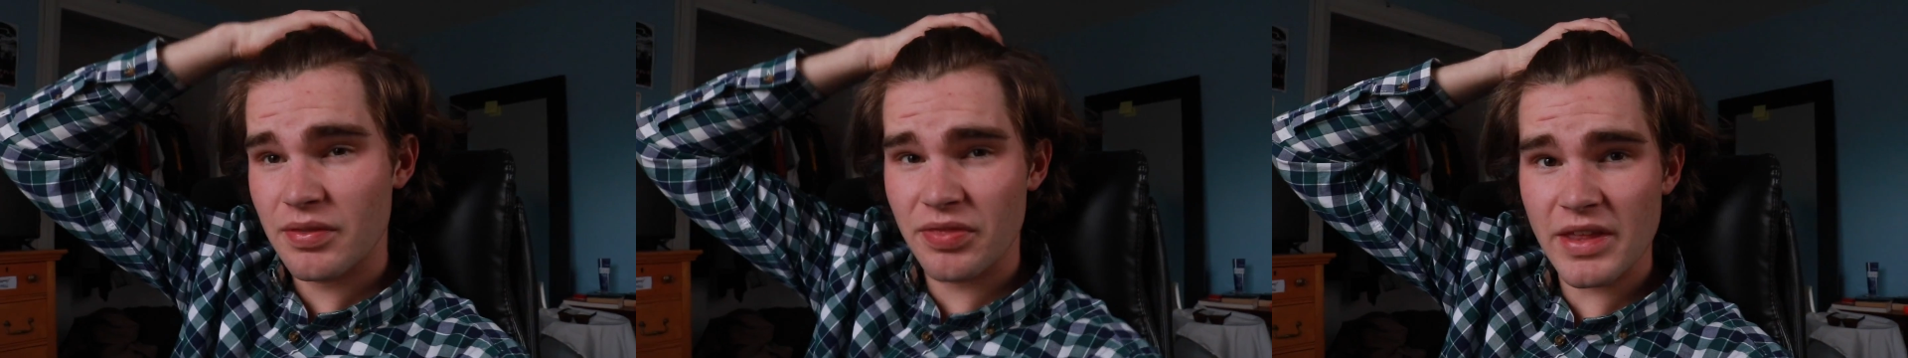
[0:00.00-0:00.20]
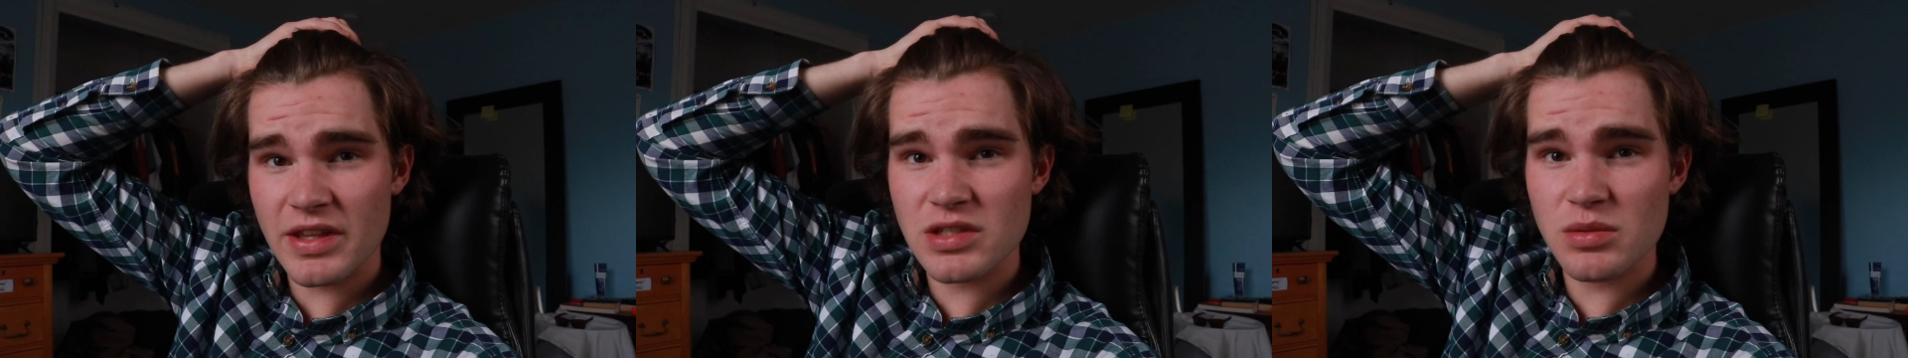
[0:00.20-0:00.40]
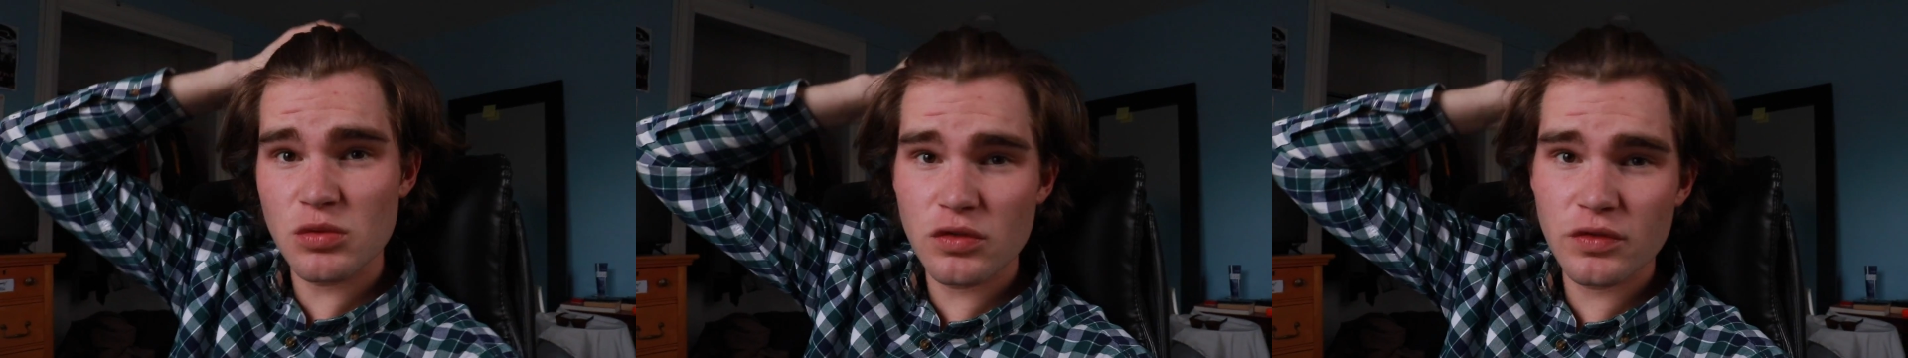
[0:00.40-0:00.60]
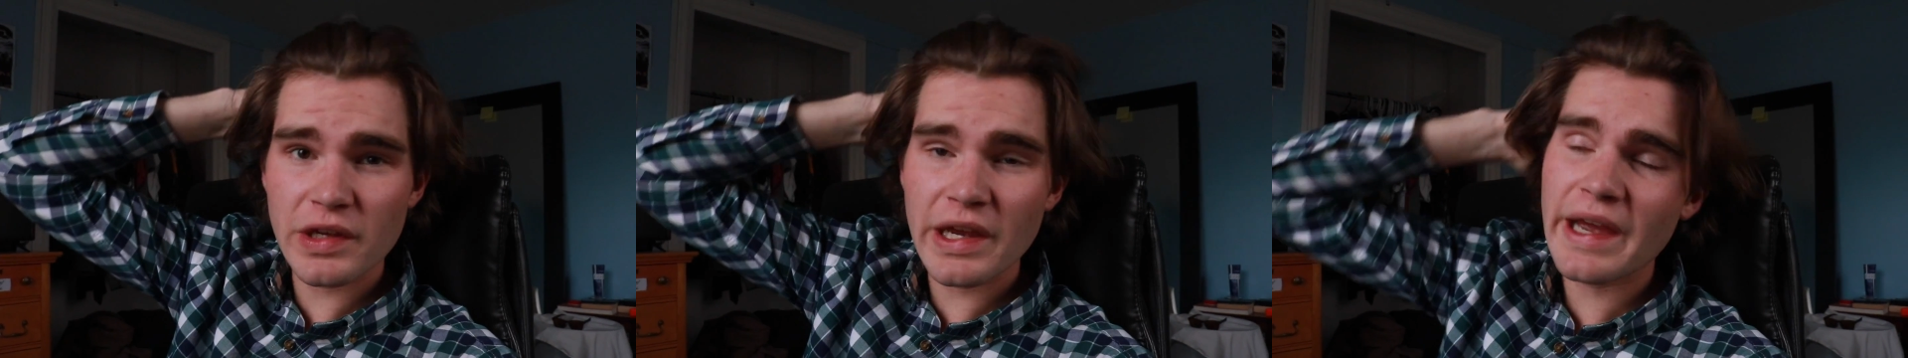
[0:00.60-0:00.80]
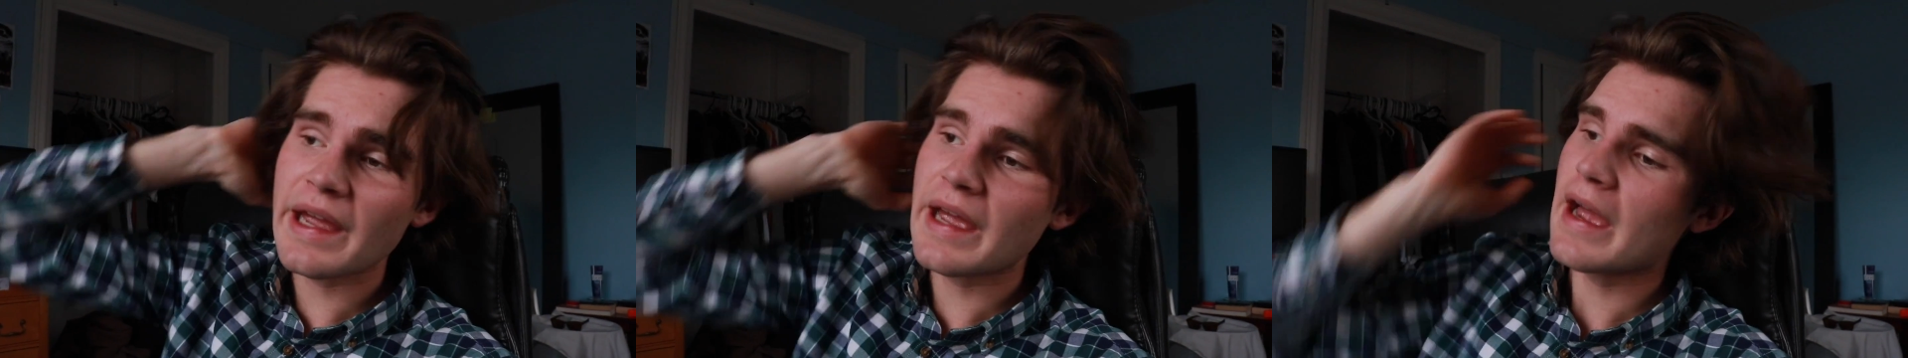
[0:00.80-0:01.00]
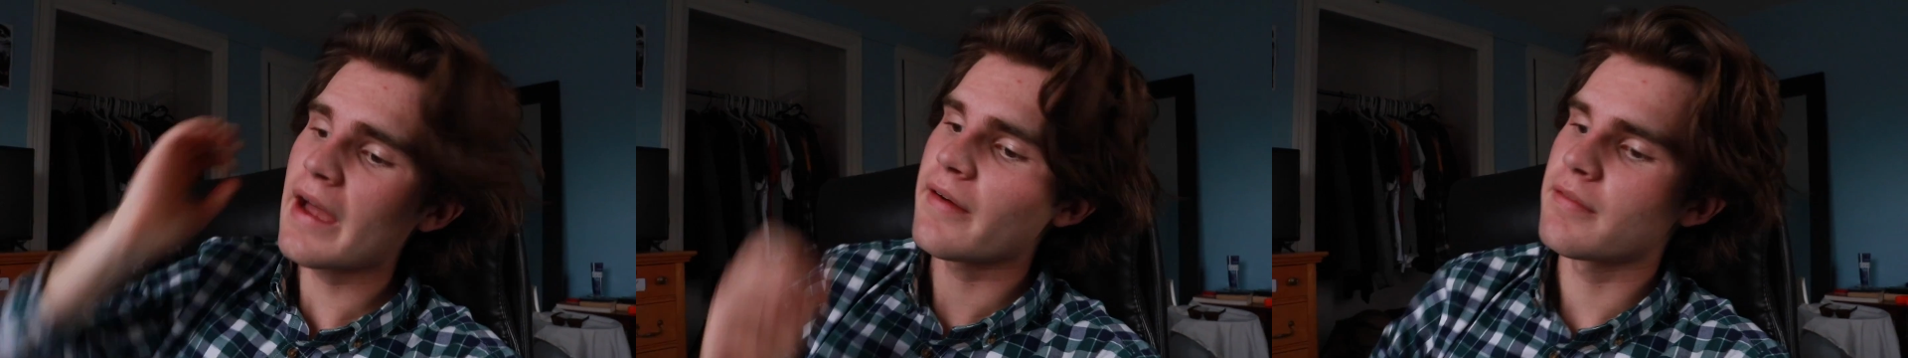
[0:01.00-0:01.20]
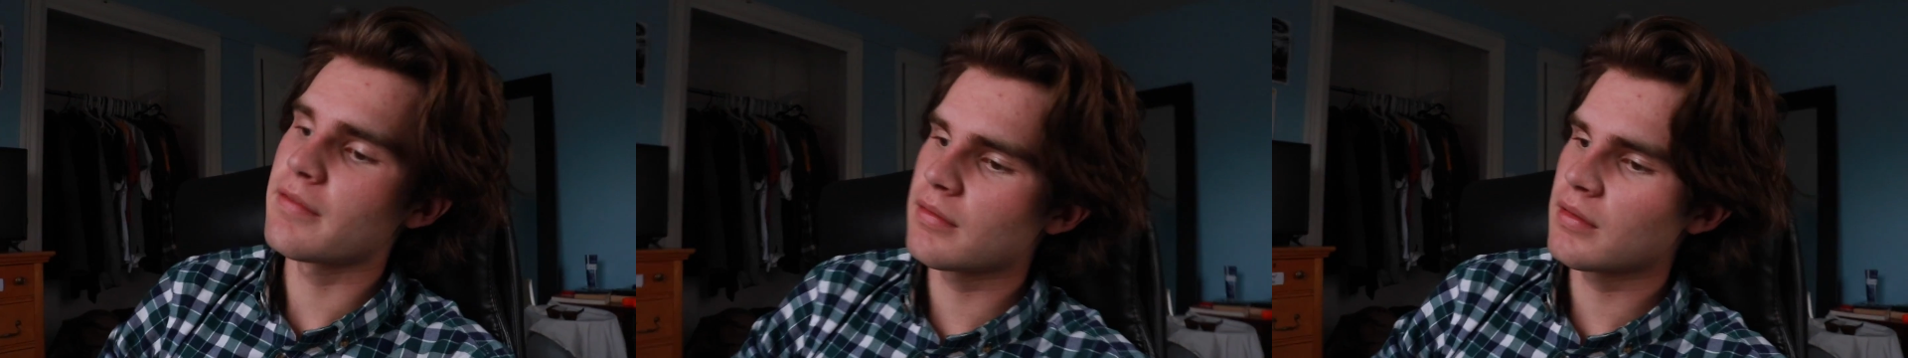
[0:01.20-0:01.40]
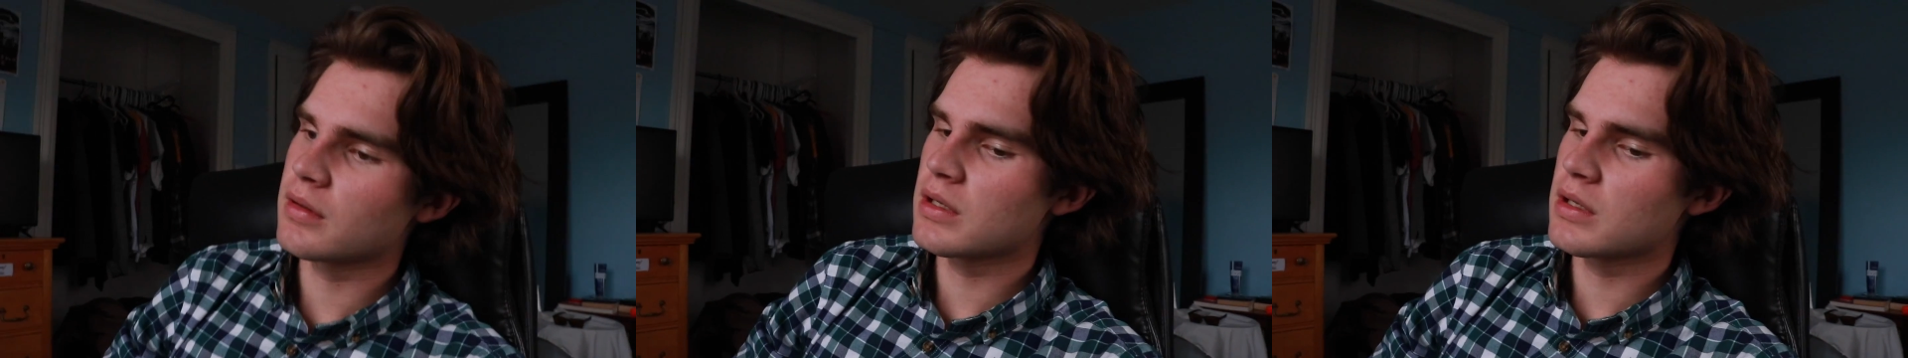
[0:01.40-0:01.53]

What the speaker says: That's a movie I have,